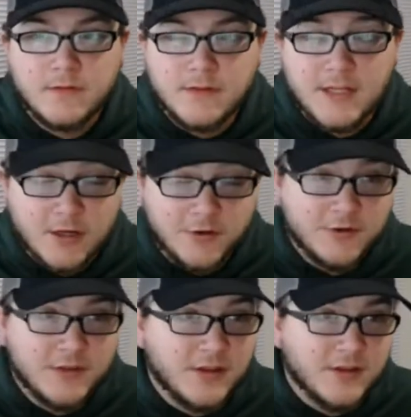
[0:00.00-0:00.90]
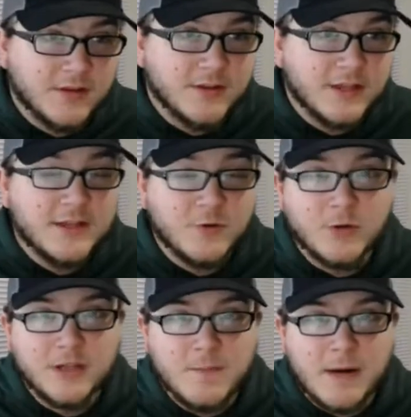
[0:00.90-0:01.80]
the thing that
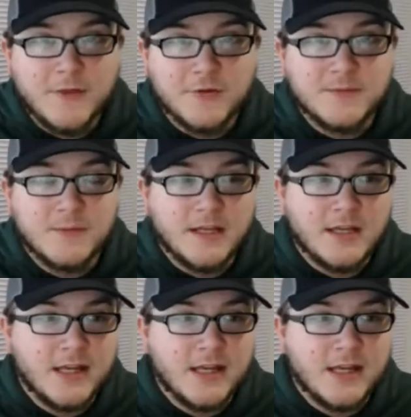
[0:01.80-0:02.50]
really bothers me